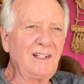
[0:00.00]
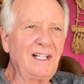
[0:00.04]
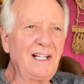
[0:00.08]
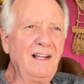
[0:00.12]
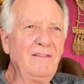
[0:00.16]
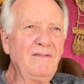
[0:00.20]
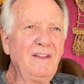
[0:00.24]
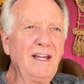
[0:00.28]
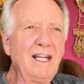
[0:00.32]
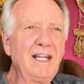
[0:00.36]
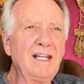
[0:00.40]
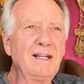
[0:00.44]

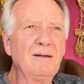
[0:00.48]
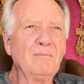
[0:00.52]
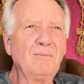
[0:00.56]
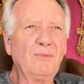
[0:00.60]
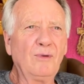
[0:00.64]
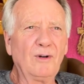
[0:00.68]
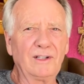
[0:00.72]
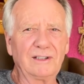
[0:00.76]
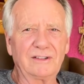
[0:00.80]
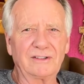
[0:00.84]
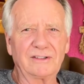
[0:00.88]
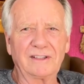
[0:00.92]
and they
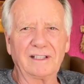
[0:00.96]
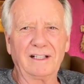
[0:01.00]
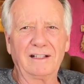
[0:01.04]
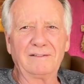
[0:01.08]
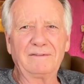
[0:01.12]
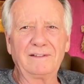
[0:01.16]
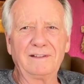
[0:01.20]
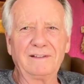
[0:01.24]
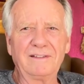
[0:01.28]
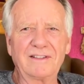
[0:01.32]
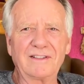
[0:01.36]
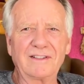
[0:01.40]
import
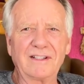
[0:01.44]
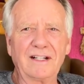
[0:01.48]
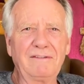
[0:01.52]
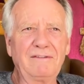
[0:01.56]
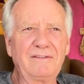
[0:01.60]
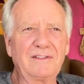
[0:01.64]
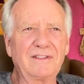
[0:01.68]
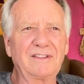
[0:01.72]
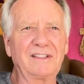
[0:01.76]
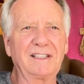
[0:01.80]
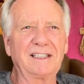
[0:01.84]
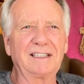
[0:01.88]
stuff, and
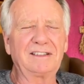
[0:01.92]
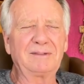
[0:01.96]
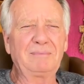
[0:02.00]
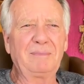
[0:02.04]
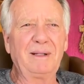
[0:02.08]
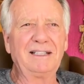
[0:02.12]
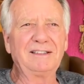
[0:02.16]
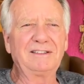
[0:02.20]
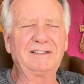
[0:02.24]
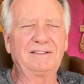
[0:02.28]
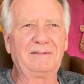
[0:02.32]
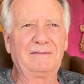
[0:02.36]
stuff is
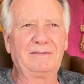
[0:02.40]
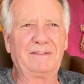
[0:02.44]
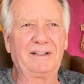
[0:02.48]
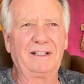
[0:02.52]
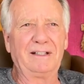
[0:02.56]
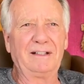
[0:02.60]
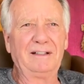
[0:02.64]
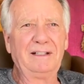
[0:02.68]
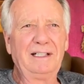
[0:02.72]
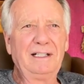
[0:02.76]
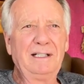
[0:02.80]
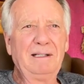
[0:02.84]
expensive
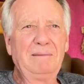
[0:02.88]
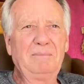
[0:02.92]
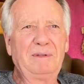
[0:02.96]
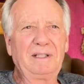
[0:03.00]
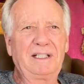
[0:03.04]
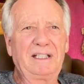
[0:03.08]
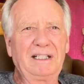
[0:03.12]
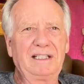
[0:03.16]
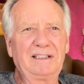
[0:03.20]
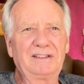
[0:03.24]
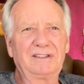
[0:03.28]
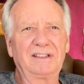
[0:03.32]
there
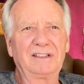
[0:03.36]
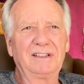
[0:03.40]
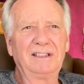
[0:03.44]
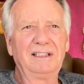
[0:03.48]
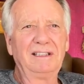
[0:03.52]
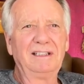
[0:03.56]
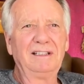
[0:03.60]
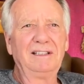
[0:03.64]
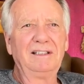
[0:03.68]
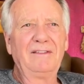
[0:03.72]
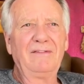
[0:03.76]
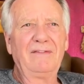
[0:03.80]
because
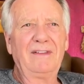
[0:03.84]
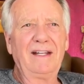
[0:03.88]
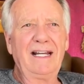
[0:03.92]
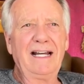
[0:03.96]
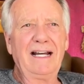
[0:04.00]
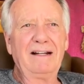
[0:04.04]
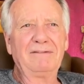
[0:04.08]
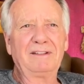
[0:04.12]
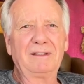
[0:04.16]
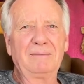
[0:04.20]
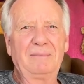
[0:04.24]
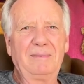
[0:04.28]
they
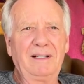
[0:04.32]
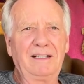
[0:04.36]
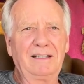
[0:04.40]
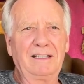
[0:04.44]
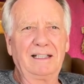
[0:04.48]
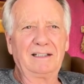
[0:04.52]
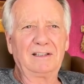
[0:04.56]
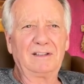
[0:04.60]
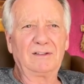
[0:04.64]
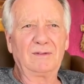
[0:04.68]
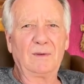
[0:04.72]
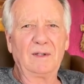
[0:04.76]
have to pay
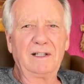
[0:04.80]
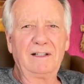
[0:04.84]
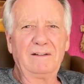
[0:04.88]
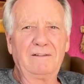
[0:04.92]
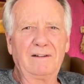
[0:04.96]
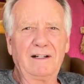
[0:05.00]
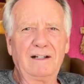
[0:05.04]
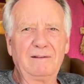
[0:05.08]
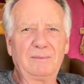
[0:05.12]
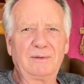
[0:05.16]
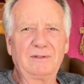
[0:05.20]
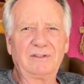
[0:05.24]
like a
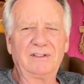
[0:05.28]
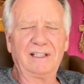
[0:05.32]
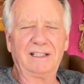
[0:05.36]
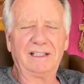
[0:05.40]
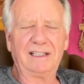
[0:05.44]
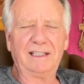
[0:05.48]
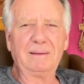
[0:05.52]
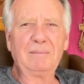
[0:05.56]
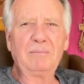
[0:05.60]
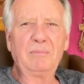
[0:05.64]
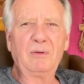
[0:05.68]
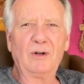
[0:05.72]

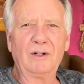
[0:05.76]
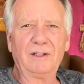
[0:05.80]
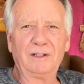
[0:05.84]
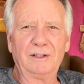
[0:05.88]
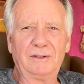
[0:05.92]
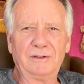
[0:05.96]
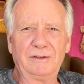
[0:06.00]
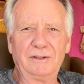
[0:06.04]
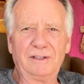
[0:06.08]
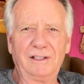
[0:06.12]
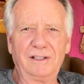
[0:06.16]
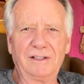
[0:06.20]
25%
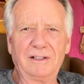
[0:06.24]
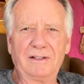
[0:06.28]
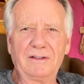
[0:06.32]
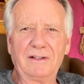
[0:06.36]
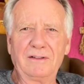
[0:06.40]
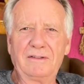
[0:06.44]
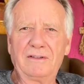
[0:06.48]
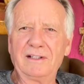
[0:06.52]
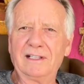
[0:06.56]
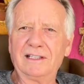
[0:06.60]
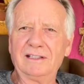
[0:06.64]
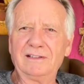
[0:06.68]
import duty on
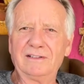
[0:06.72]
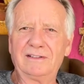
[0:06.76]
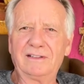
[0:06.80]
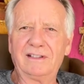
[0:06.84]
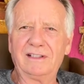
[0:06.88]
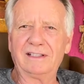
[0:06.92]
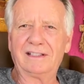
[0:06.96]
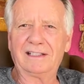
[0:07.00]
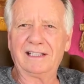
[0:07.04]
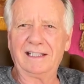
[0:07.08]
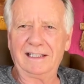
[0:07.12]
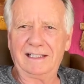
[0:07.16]
the things
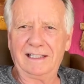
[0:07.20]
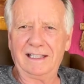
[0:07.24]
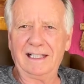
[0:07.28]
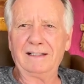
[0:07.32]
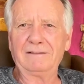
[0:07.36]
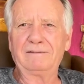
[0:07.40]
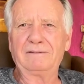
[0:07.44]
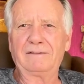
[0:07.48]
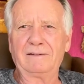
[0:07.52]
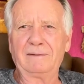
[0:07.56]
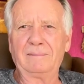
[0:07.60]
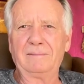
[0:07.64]
that they
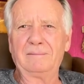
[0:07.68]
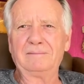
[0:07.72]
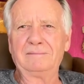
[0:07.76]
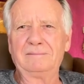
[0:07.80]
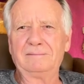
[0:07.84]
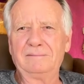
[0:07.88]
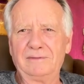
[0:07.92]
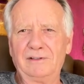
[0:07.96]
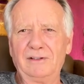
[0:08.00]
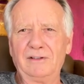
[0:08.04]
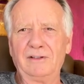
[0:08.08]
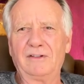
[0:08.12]
get
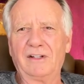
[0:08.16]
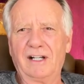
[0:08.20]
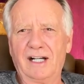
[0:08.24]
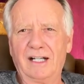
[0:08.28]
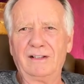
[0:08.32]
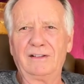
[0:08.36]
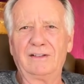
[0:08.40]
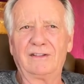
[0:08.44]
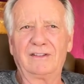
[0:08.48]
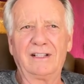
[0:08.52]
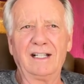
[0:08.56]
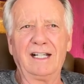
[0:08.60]
from the
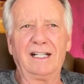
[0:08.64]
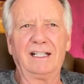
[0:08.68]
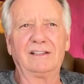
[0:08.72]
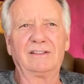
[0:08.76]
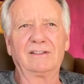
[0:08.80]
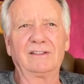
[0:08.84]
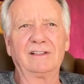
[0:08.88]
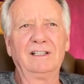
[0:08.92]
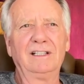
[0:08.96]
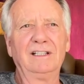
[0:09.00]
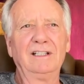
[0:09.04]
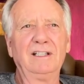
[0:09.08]
United
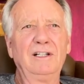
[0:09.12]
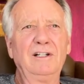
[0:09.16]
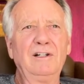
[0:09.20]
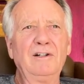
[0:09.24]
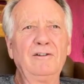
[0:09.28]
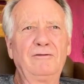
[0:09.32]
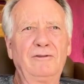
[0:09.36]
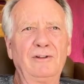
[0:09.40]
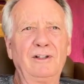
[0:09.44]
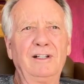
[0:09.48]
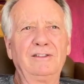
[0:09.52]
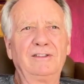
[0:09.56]
States.
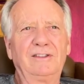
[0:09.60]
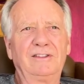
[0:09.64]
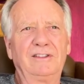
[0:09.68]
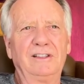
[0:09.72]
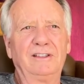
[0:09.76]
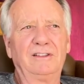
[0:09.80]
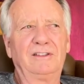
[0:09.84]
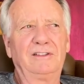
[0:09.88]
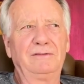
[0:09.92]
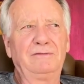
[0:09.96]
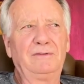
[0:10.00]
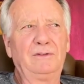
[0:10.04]
For
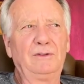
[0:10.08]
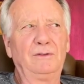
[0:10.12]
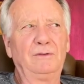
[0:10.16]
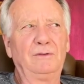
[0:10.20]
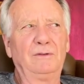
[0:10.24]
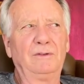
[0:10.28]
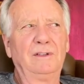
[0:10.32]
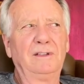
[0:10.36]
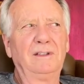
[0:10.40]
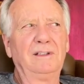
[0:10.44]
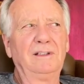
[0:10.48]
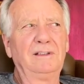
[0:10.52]
instance, if
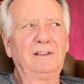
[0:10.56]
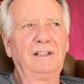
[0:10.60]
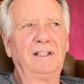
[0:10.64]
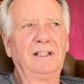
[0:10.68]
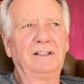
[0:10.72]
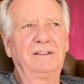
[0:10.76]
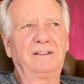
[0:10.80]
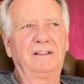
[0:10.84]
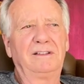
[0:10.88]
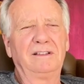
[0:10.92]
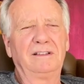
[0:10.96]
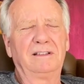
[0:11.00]
you
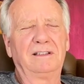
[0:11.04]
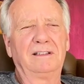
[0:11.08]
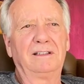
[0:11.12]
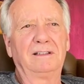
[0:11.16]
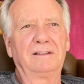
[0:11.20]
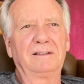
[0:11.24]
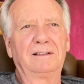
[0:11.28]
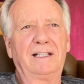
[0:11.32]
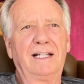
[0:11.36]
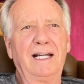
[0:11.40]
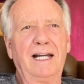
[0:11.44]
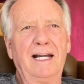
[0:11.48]
get
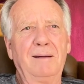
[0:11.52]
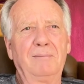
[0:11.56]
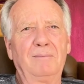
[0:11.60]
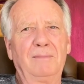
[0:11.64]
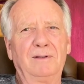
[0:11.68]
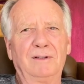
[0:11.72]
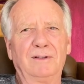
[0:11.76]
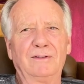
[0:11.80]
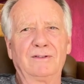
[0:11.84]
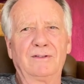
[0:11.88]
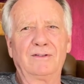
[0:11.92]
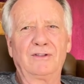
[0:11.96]

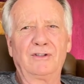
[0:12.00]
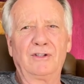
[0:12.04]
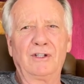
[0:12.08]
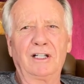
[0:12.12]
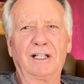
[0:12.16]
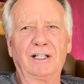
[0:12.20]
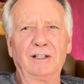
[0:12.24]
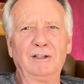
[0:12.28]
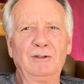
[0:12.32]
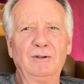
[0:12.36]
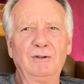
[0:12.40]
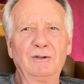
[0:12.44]
Campbell's
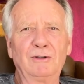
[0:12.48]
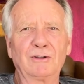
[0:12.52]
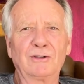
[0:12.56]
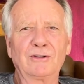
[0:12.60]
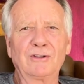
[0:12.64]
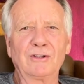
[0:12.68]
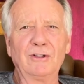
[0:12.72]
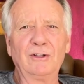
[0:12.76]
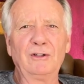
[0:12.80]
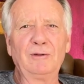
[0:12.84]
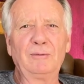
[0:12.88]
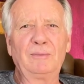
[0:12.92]
chicken noodle
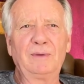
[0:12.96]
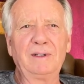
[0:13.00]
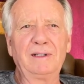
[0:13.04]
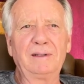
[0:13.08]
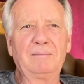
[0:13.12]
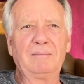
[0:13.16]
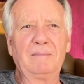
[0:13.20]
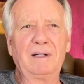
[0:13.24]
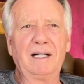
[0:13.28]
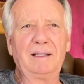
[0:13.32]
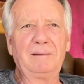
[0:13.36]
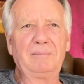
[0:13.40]
soup,
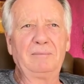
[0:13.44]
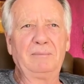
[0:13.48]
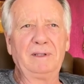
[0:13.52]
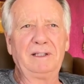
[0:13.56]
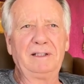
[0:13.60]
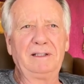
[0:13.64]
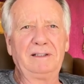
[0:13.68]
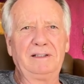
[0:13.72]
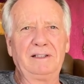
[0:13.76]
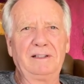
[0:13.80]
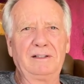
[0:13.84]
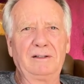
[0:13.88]
it might
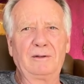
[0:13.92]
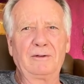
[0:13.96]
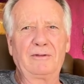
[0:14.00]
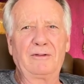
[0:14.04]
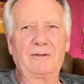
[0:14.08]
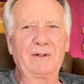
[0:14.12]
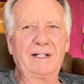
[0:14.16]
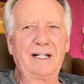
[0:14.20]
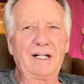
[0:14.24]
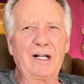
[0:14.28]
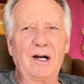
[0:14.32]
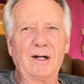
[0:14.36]
be, you know,
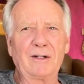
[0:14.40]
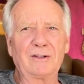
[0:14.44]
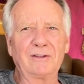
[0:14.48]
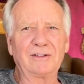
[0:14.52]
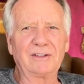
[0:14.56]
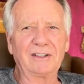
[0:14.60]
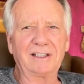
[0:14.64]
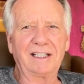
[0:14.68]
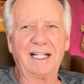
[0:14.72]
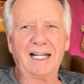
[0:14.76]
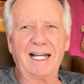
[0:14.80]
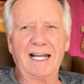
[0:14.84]

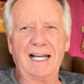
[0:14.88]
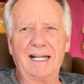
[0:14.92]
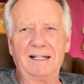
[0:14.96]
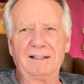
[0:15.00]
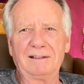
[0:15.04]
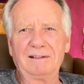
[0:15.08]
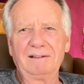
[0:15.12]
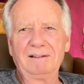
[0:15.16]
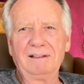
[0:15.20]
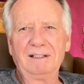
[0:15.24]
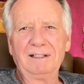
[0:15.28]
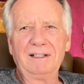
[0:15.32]
$3 a
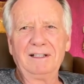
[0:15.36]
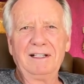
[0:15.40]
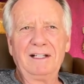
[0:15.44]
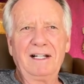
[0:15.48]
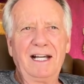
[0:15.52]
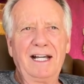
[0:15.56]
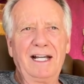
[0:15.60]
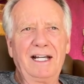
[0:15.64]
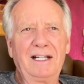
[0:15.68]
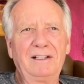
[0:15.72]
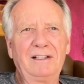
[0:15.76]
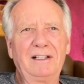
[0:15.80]
can.
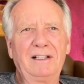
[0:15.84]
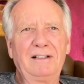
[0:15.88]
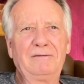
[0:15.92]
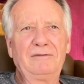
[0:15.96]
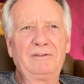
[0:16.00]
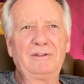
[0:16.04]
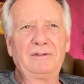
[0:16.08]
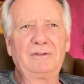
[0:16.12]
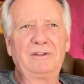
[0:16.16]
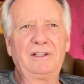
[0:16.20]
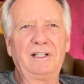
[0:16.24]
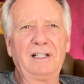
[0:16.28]
And
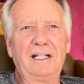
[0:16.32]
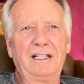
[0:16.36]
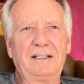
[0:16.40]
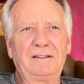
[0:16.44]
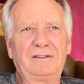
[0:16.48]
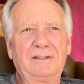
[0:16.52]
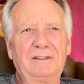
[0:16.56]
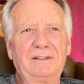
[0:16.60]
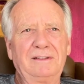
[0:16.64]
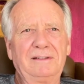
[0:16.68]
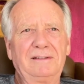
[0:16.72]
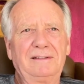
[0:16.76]
if you
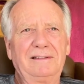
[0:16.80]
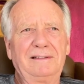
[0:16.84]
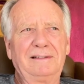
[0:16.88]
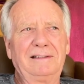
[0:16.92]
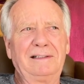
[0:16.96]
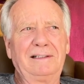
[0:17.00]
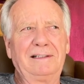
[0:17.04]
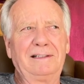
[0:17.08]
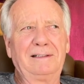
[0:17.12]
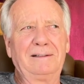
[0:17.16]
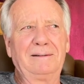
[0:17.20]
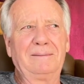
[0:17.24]
get
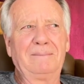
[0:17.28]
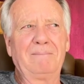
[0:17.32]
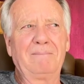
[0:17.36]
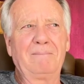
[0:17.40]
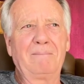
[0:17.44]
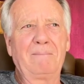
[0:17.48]
the